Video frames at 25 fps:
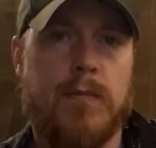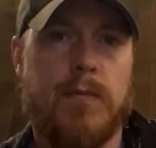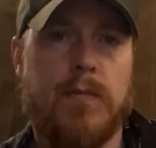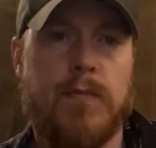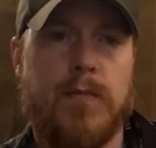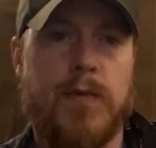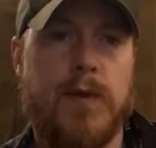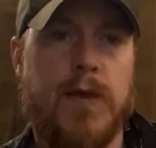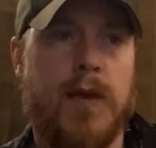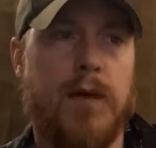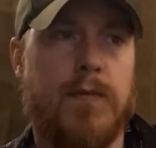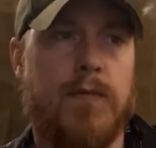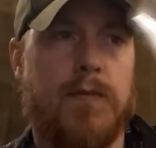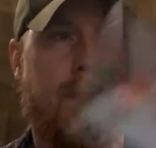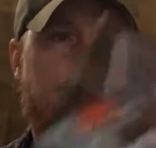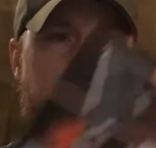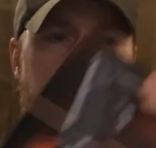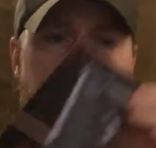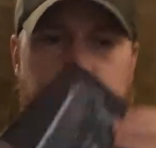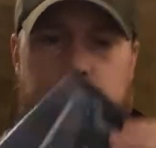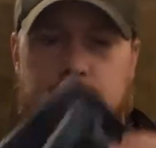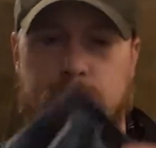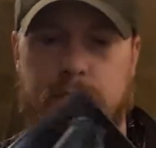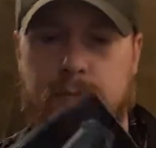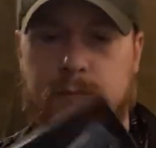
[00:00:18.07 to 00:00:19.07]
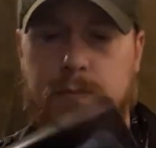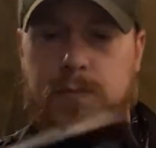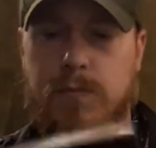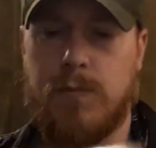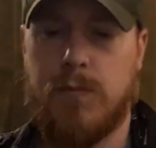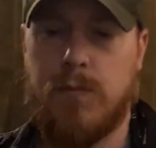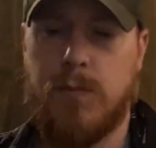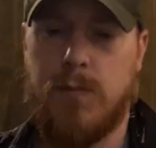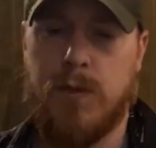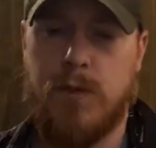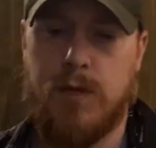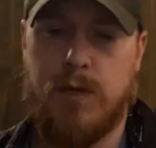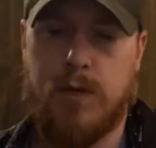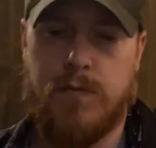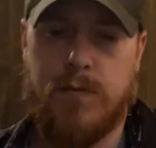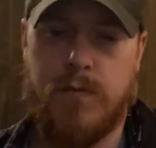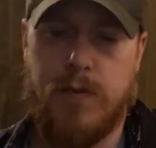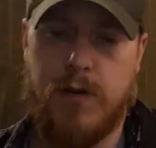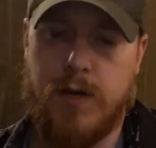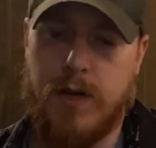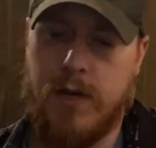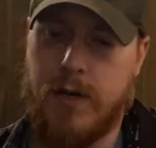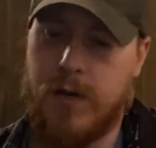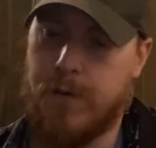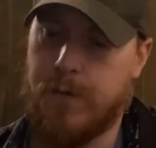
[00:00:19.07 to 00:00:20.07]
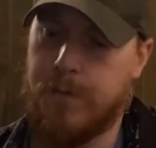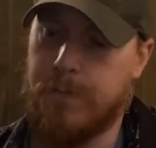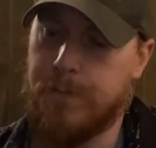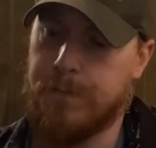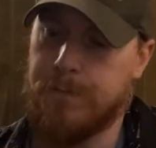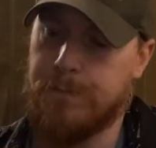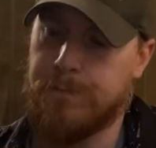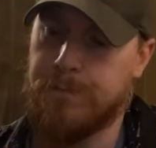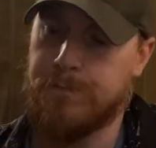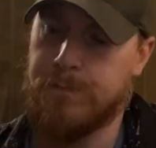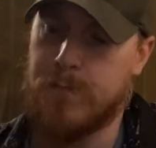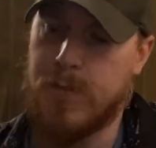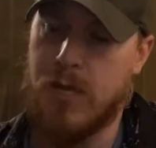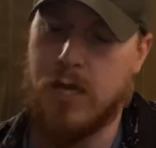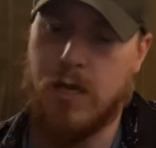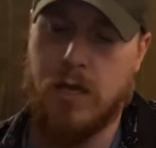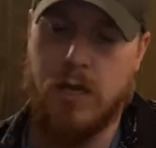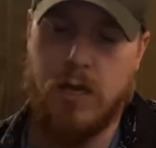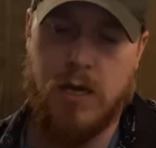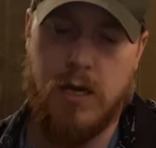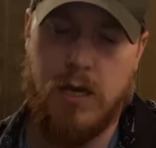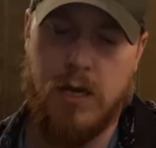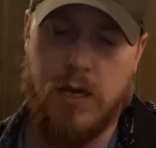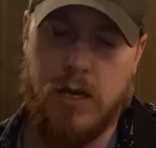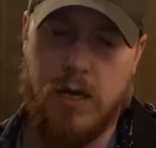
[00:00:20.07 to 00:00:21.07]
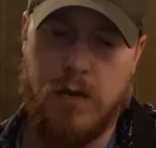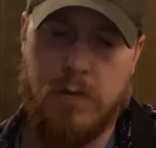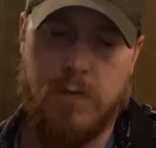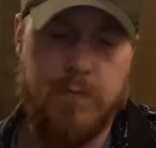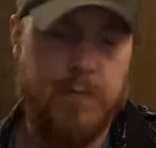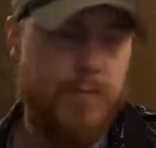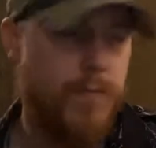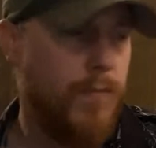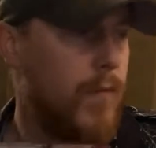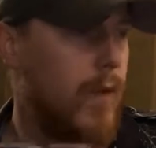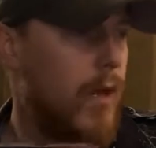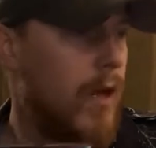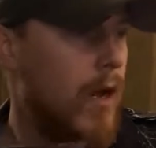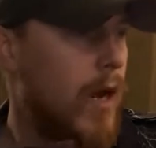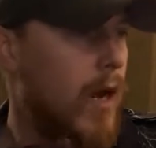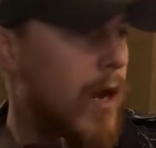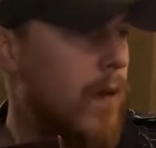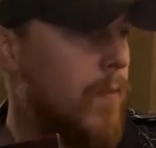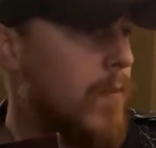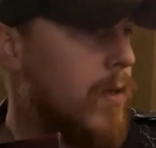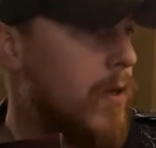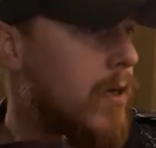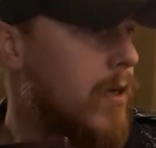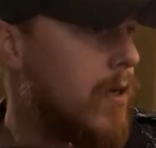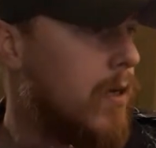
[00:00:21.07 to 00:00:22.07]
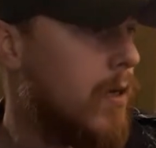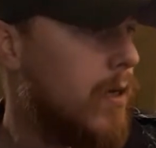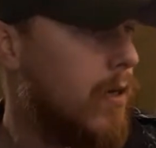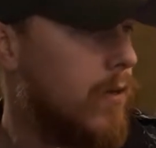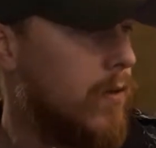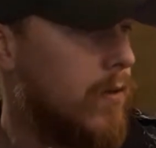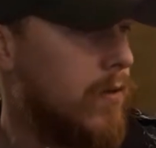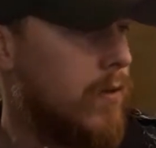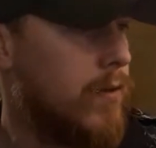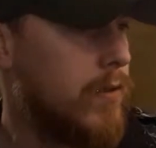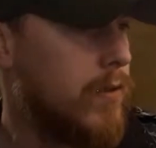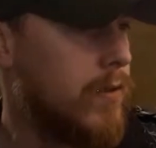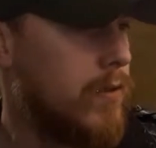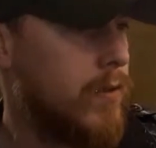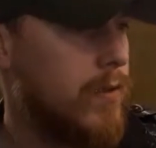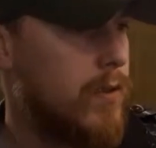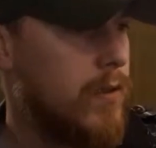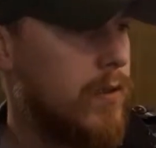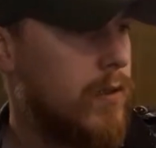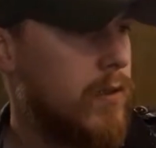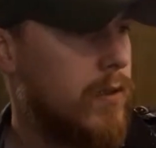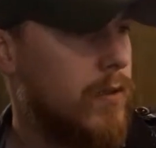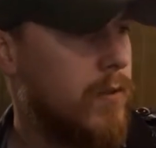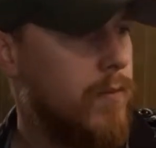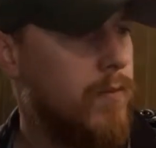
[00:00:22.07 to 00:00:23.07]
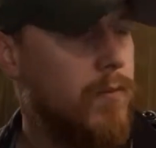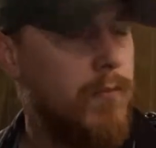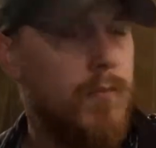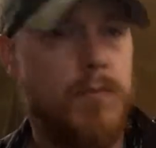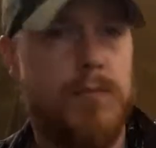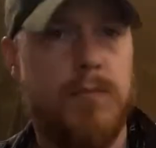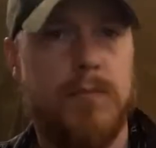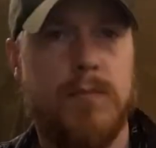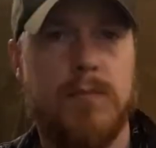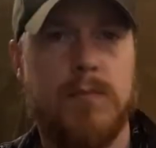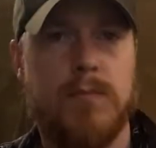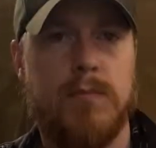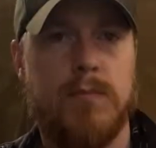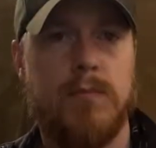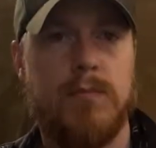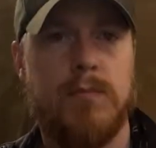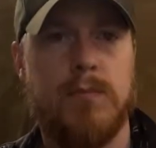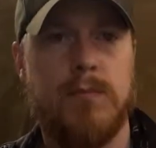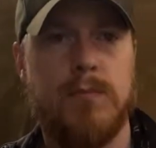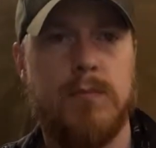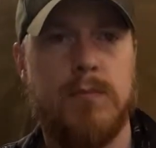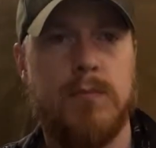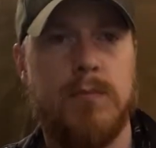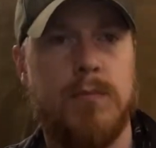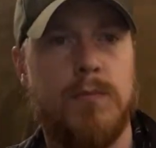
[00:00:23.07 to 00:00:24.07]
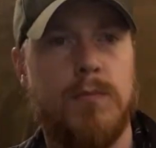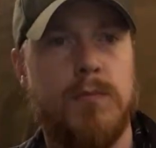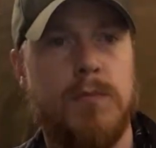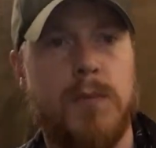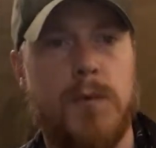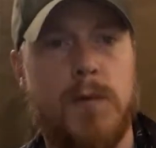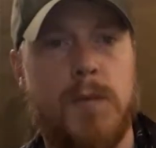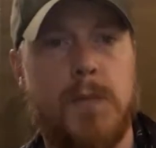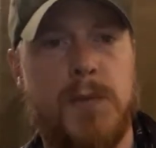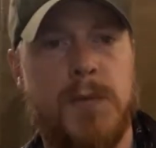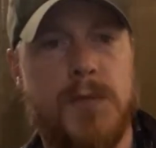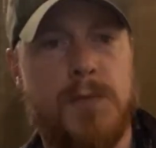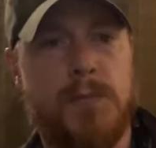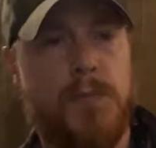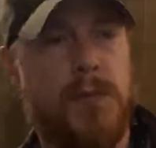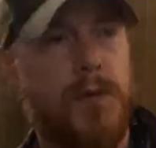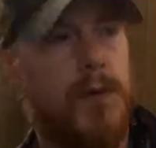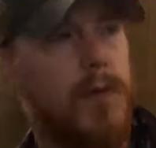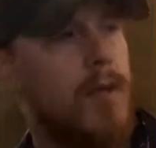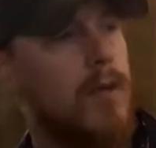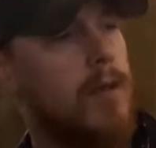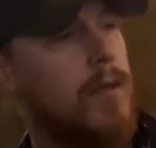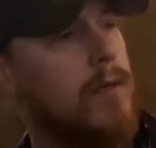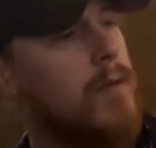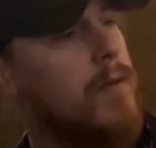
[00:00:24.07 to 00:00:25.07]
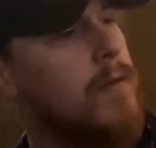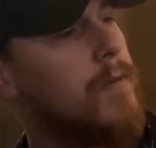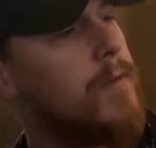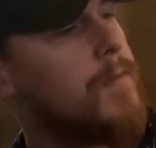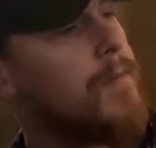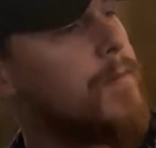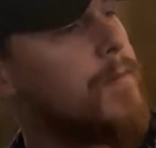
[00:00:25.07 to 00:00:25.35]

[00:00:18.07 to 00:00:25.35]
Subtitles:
forget work for now. I'm looking at guns, more of my springers.